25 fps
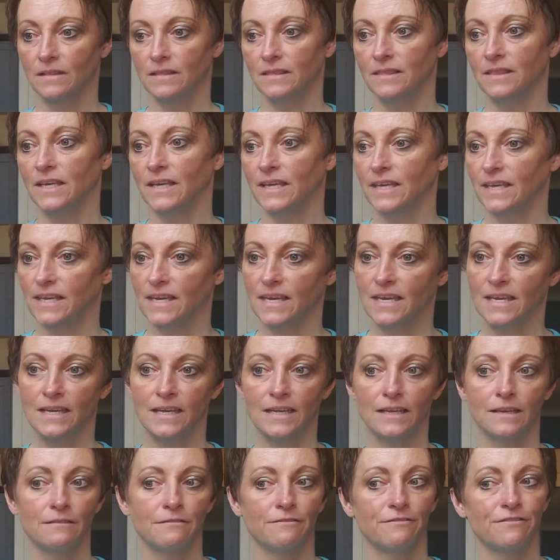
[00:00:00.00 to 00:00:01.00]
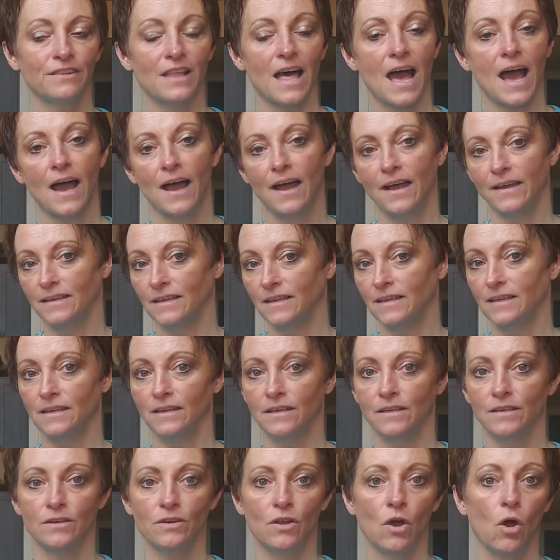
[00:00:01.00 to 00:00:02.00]
licking,
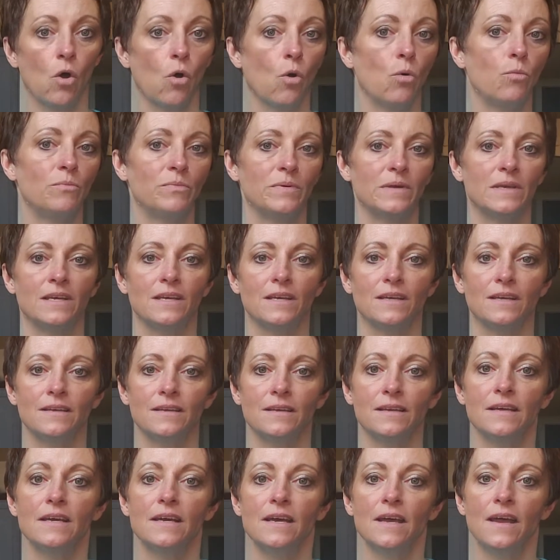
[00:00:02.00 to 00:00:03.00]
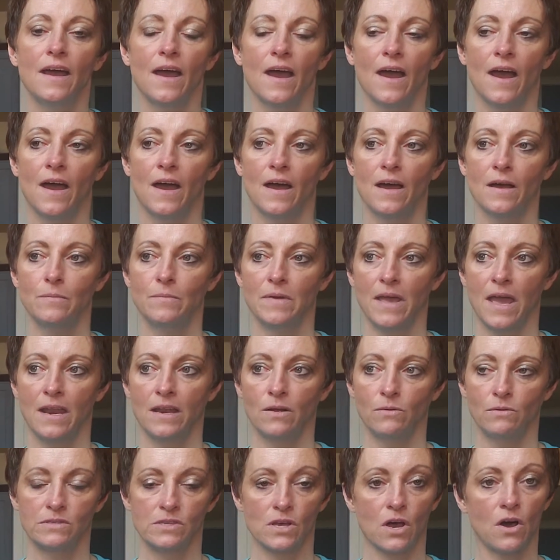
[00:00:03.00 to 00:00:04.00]
flying, hoping, and
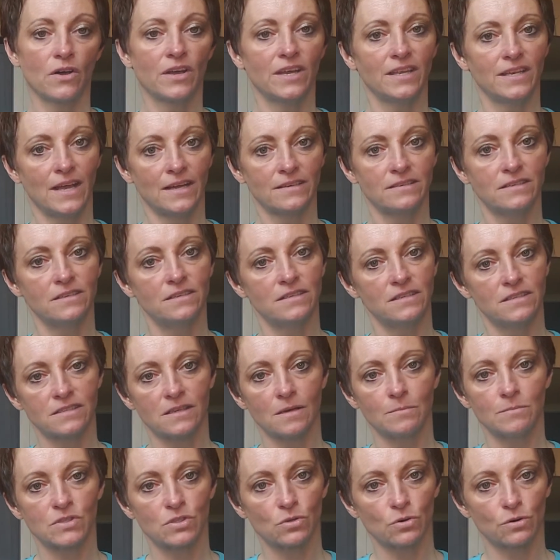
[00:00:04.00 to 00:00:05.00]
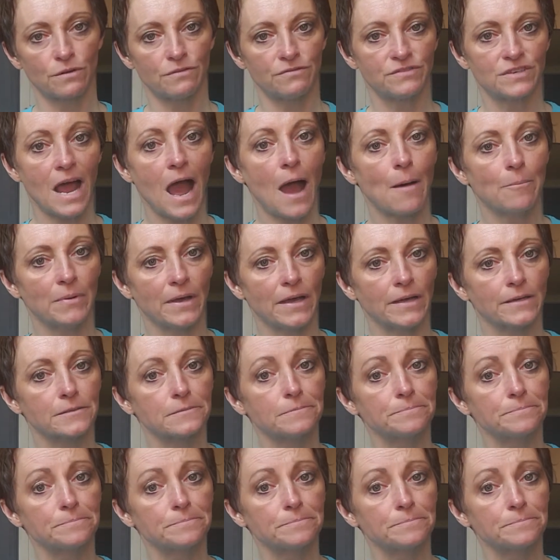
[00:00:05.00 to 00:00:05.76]
it was all connected to some sort of topic.